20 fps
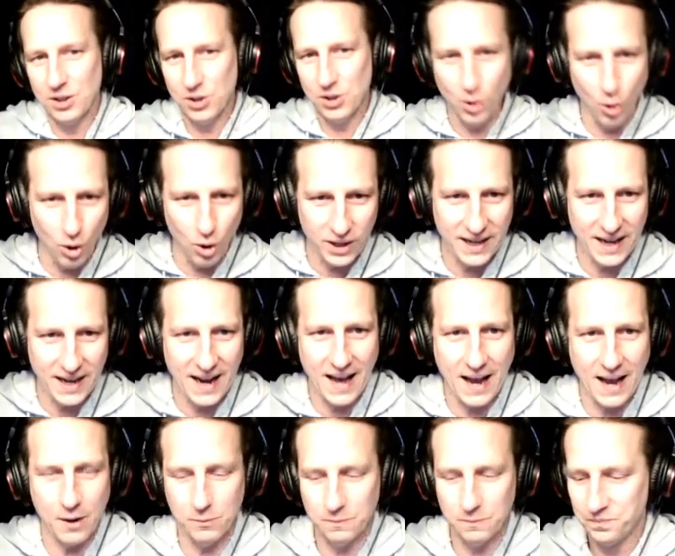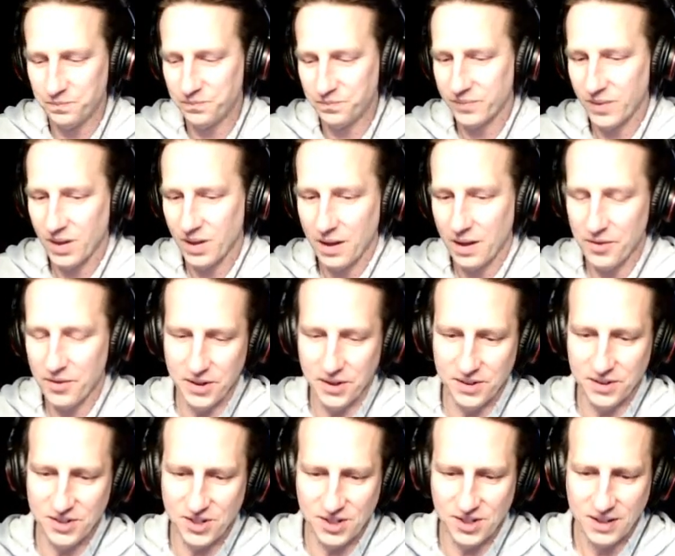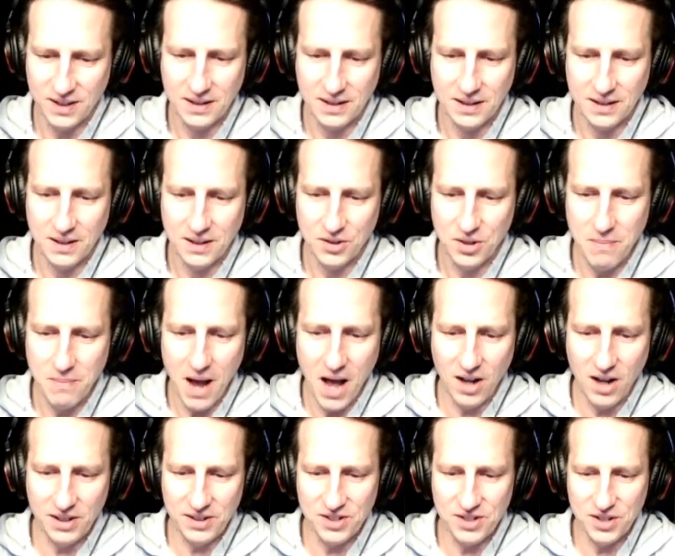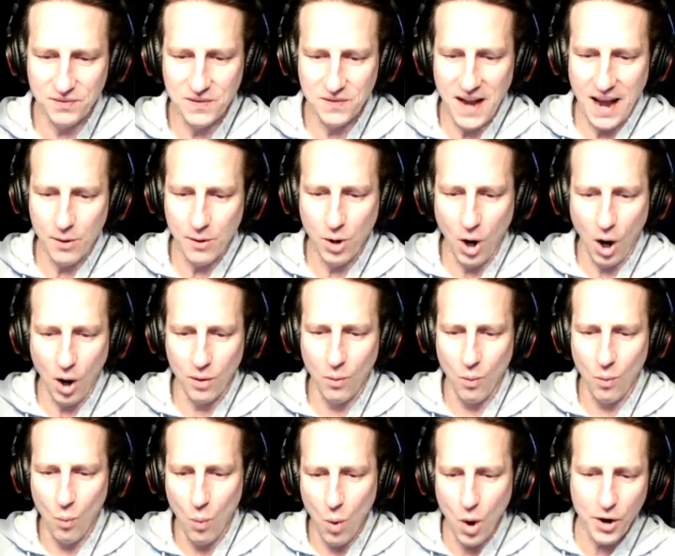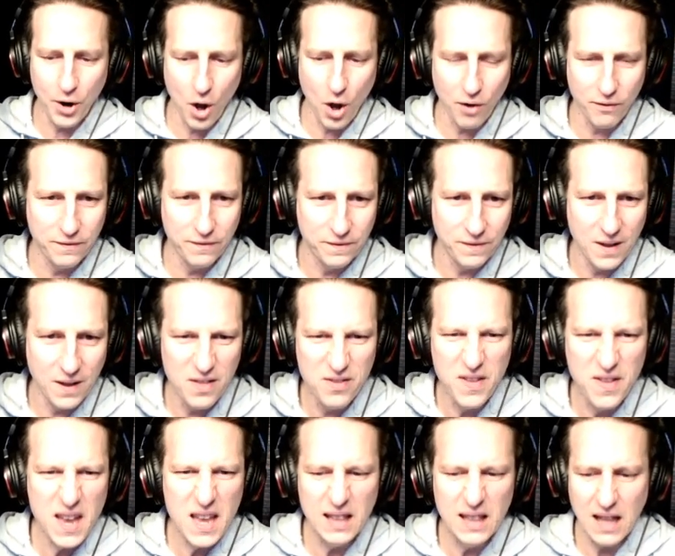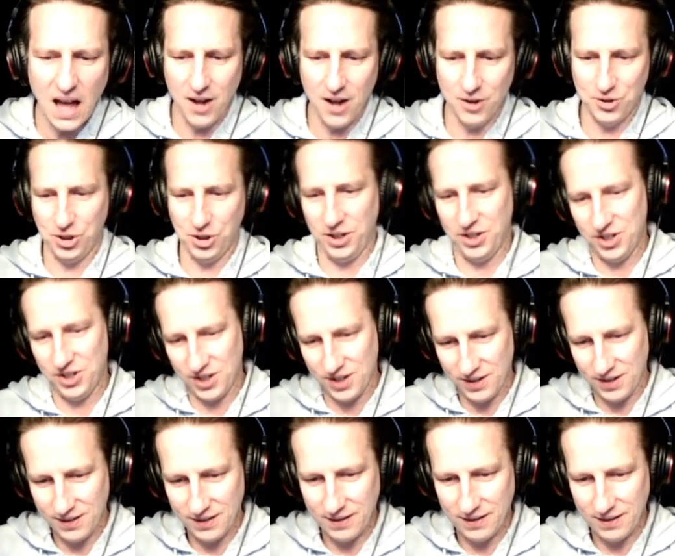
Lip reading: calling it out that the Marlins have now got one of the largest